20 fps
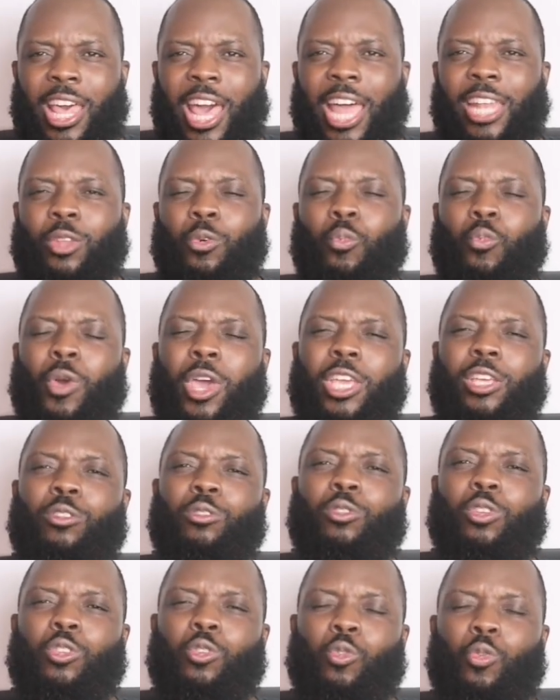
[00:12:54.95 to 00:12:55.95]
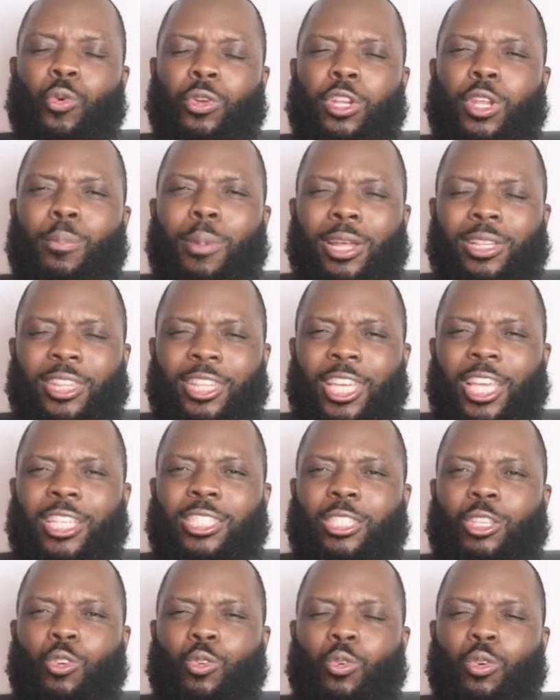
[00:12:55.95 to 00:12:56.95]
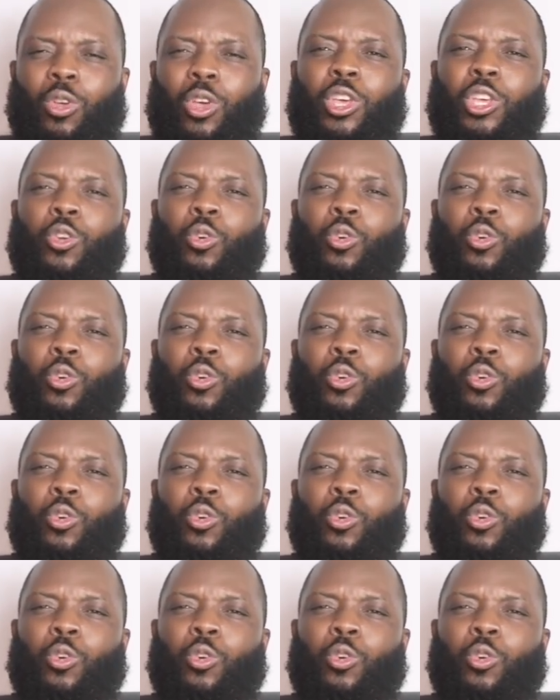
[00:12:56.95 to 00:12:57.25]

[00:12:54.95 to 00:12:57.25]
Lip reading: And the way you're going about things, you